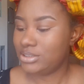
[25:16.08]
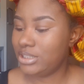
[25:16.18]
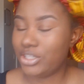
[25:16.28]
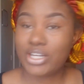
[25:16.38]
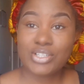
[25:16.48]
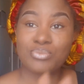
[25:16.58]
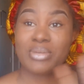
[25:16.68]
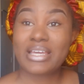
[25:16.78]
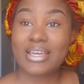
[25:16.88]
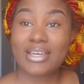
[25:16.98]
in order to
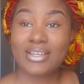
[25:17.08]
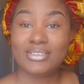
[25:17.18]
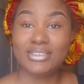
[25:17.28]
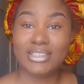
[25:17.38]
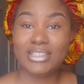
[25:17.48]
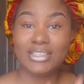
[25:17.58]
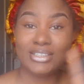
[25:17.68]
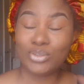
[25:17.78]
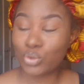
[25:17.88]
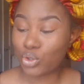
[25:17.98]
make
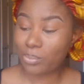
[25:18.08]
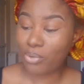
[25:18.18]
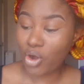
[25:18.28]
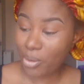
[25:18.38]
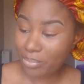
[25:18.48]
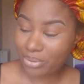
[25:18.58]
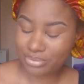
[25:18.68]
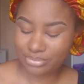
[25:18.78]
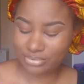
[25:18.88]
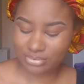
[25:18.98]
the look pop,
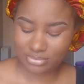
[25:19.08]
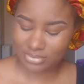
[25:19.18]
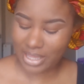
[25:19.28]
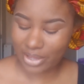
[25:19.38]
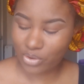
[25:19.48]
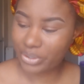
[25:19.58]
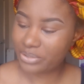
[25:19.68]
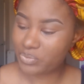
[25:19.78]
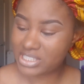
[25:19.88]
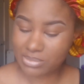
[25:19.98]
I go
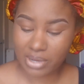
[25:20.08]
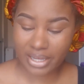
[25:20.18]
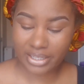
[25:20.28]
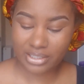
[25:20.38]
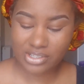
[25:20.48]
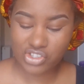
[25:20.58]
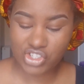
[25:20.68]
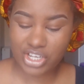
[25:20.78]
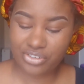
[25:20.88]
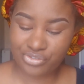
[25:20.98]
in with my
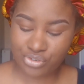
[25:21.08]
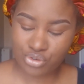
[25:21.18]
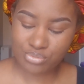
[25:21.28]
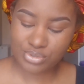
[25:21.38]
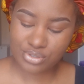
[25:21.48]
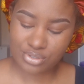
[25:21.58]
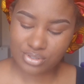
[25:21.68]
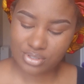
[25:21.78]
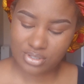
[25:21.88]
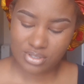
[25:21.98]
Jena Frumes
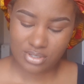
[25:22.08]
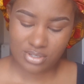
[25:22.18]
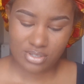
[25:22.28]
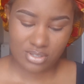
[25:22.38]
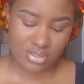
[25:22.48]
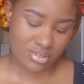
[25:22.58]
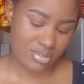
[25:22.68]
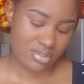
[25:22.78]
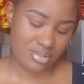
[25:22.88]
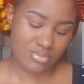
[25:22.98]

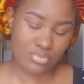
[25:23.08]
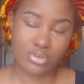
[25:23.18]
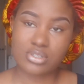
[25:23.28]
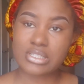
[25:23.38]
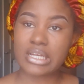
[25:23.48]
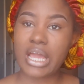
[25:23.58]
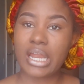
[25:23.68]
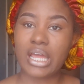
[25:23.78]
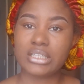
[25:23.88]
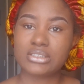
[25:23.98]
bronze and
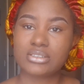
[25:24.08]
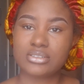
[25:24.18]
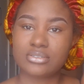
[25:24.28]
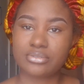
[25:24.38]
highlights.